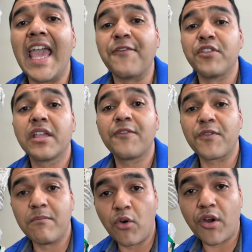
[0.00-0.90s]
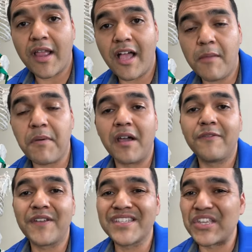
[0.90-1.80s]
Hey, if you're looking for more help on
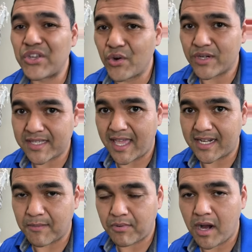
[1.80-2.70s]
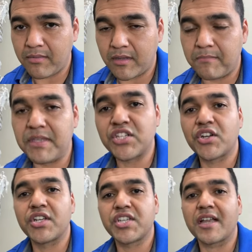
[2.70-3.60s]
fixing your sciatica problem, be sure
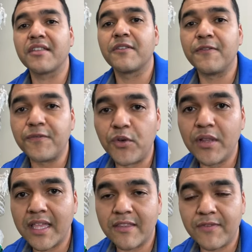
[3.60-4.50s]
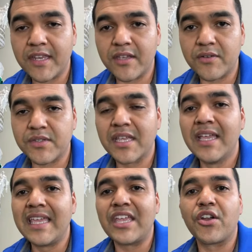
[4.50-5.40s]
to check out the full-length videos
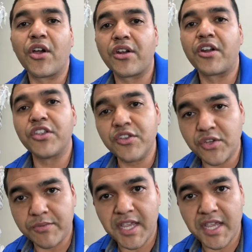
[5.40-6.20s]
here on our YouTube